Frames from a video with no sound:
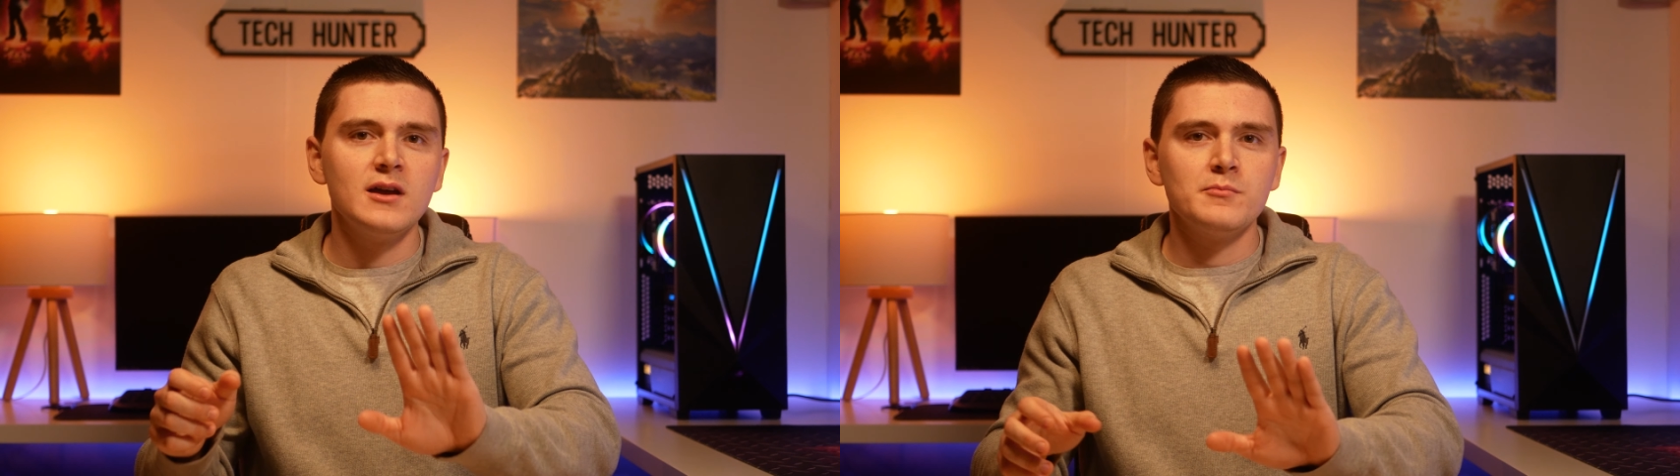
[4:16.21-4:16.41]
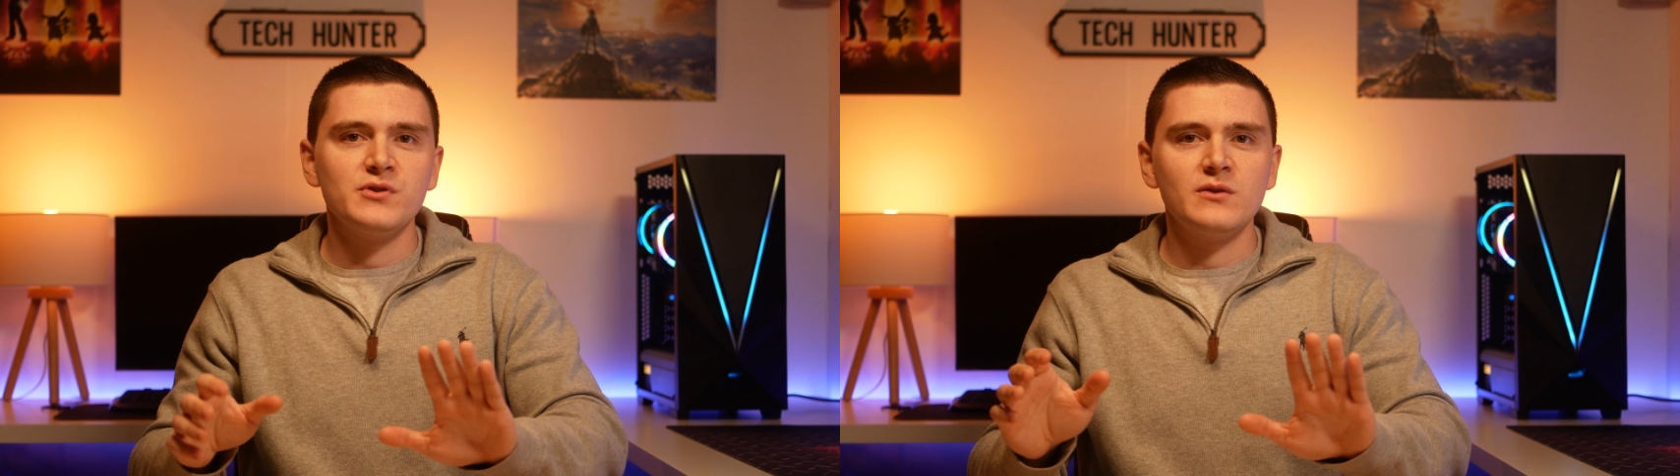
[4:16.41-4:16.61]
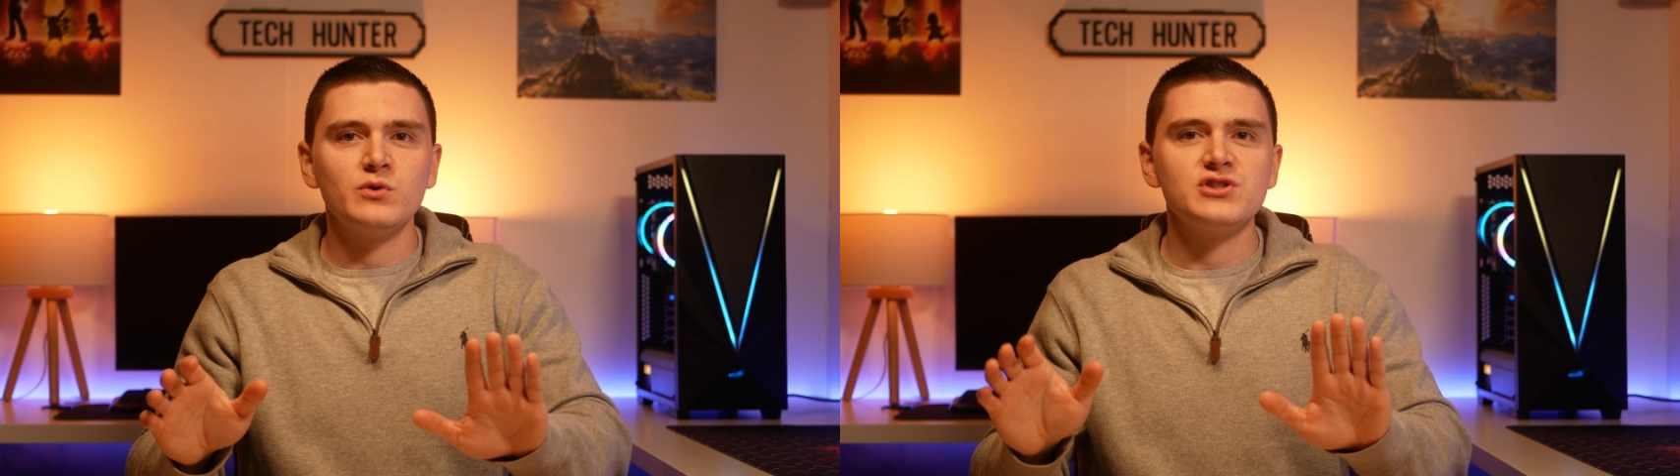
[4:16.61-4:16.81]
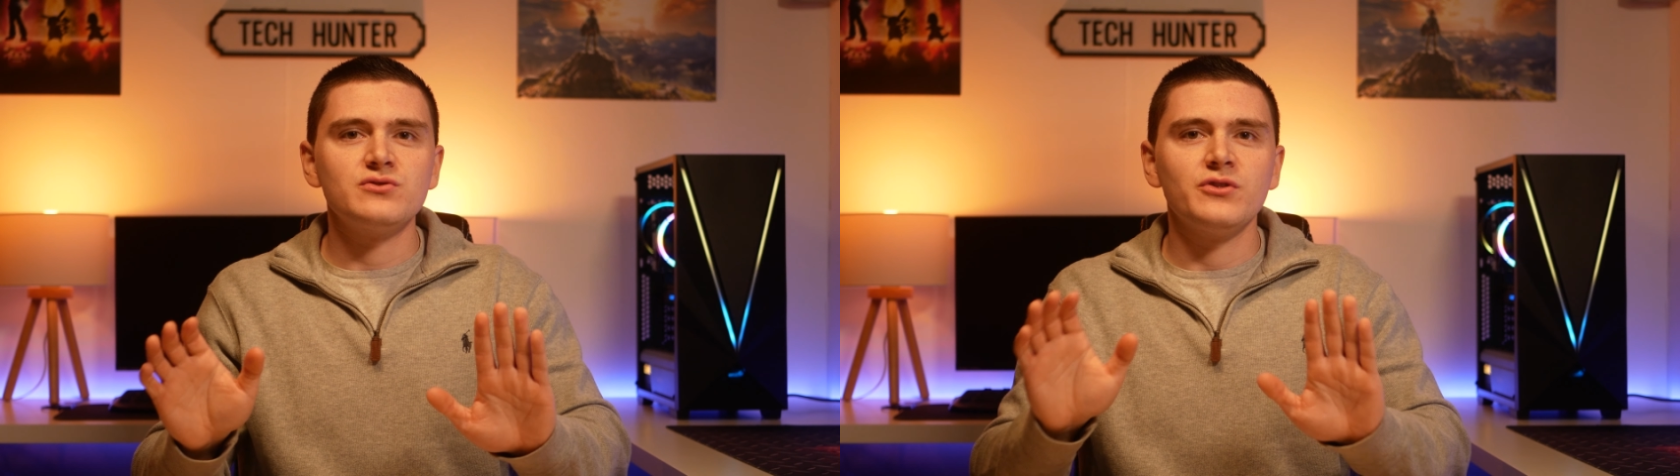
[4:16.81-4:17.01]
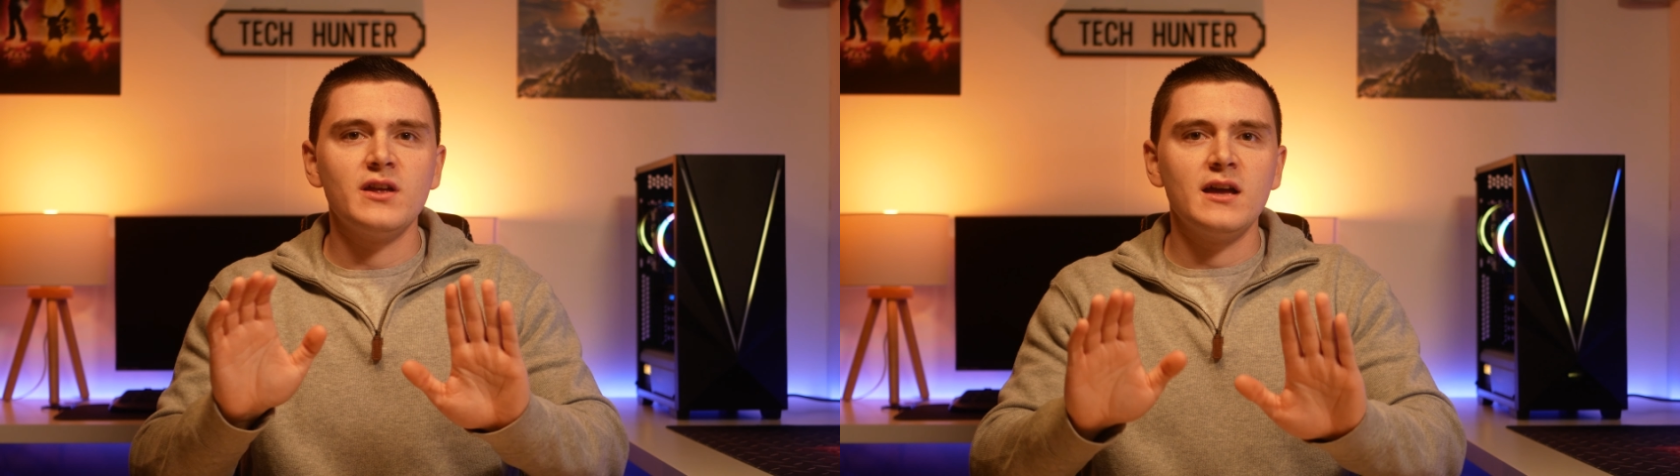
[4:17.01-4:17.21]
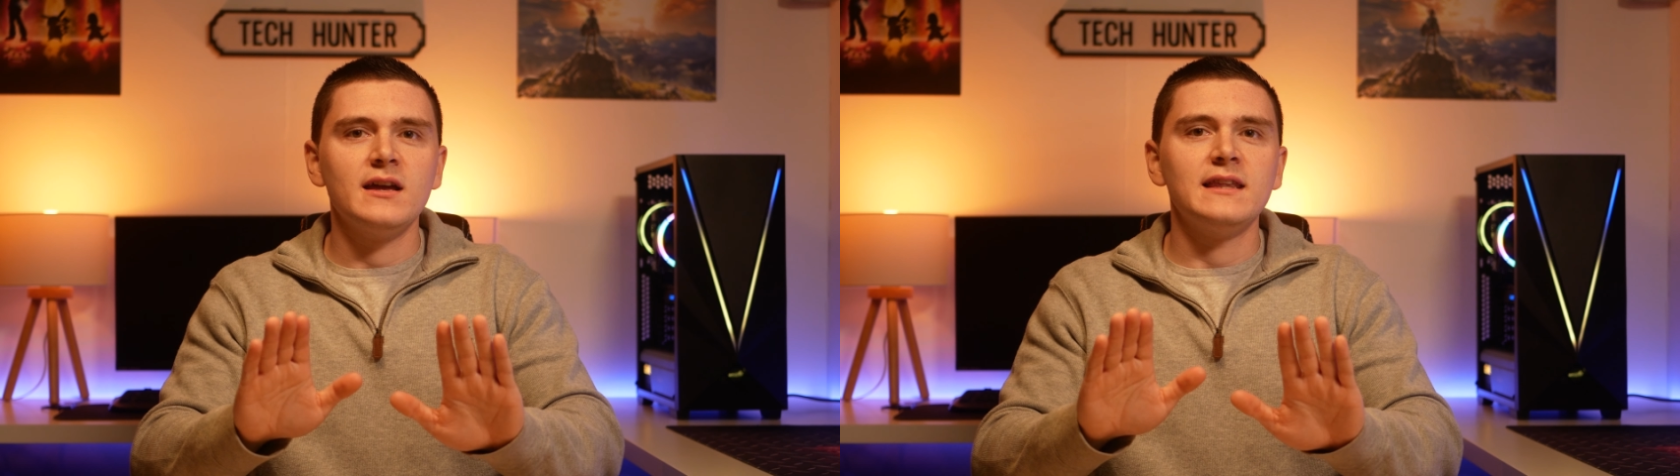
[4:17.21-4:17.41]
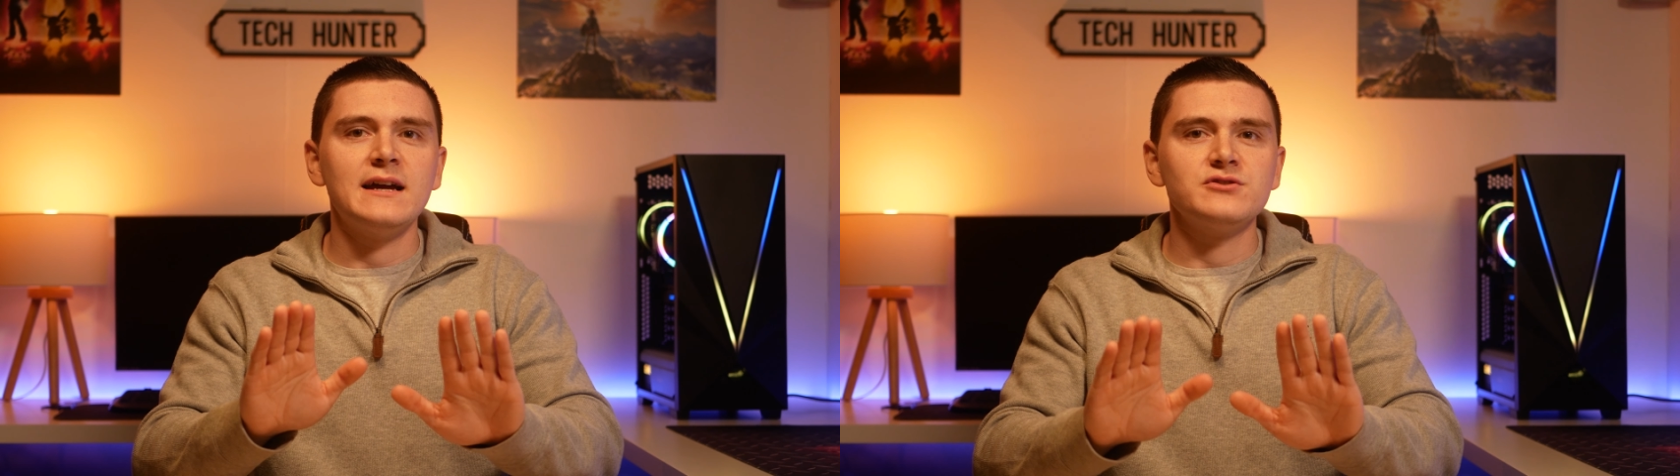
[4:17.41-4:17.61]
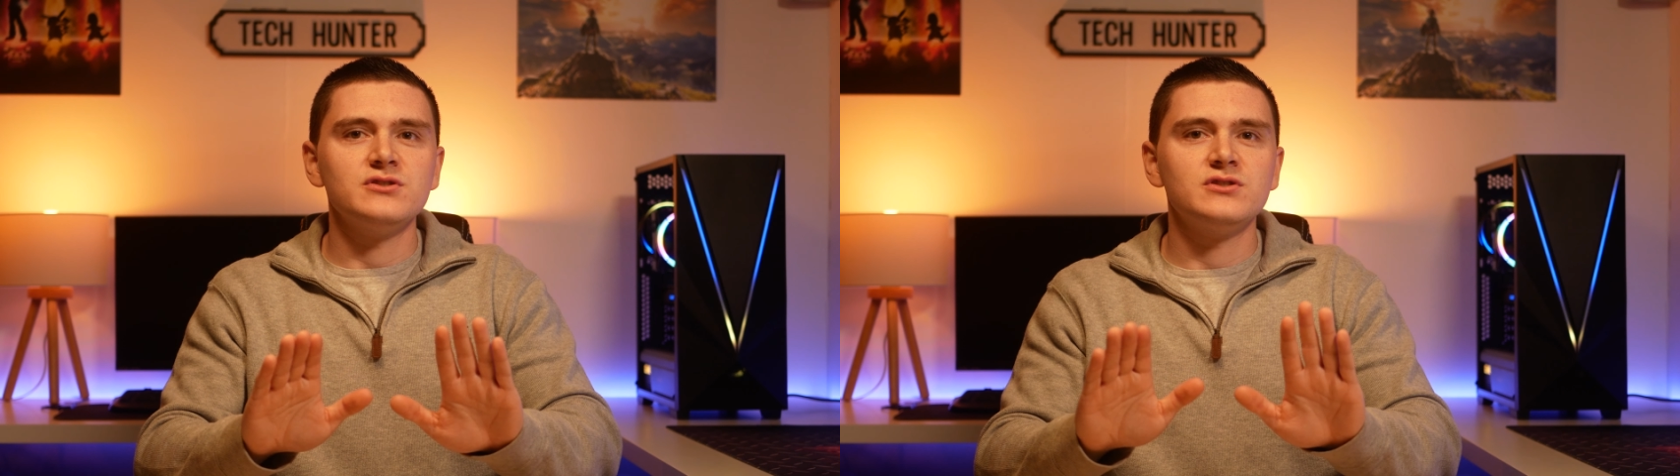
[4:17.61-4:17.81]
But then once you're on there, it
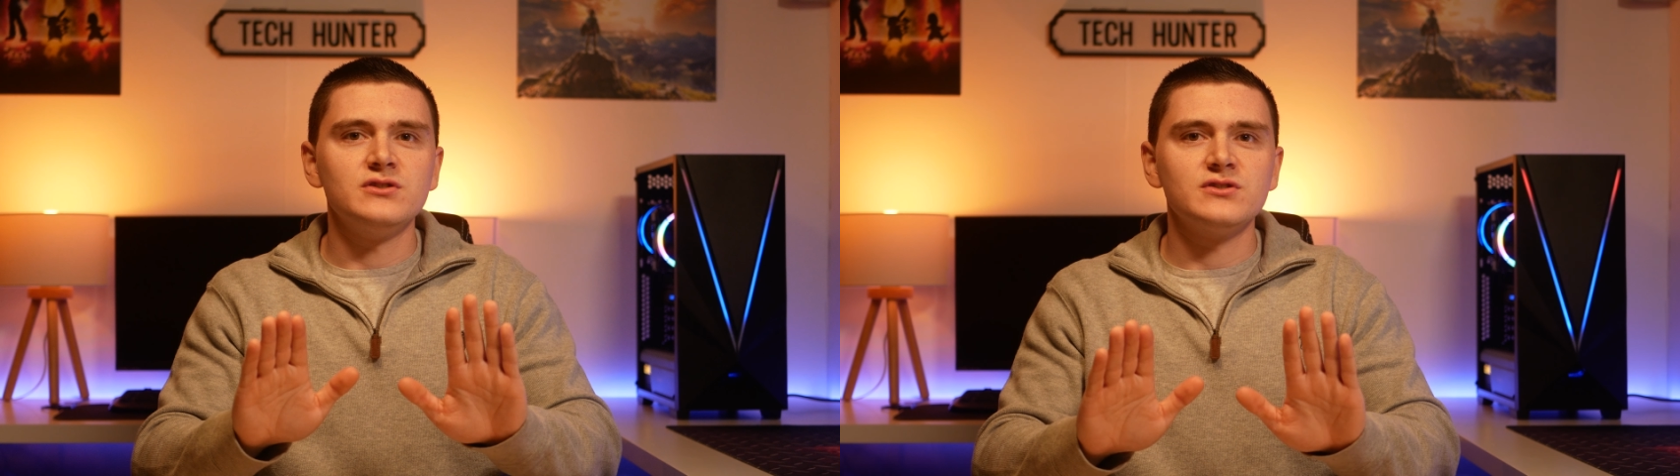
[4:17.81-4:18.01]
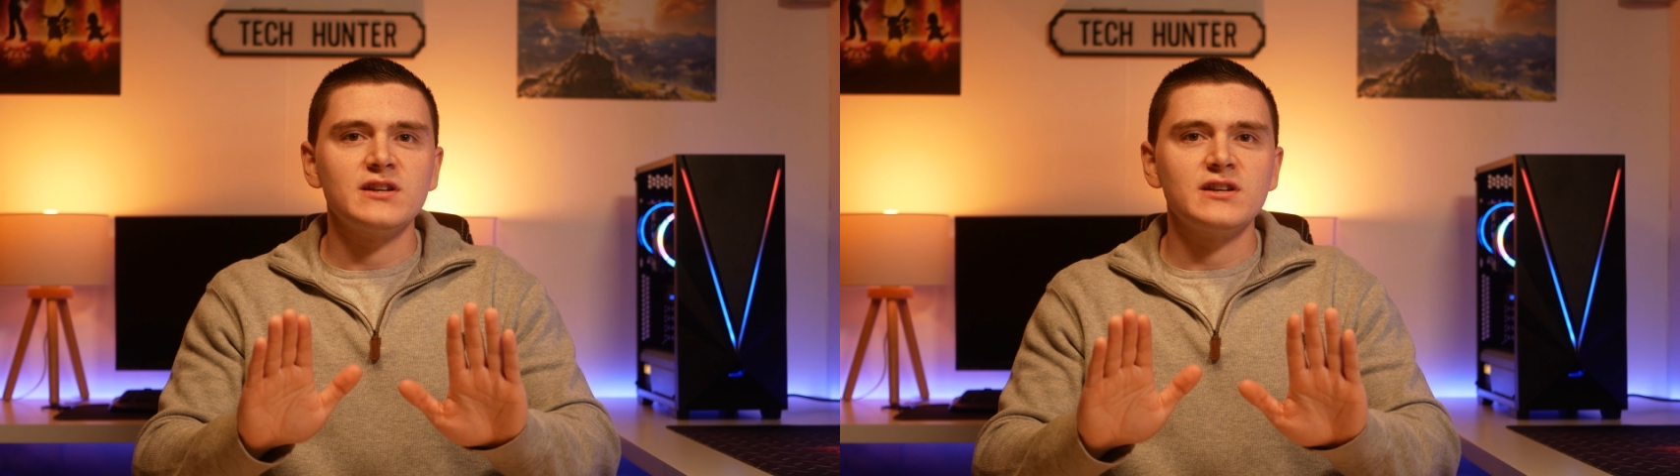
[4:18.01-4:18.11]
allows you to just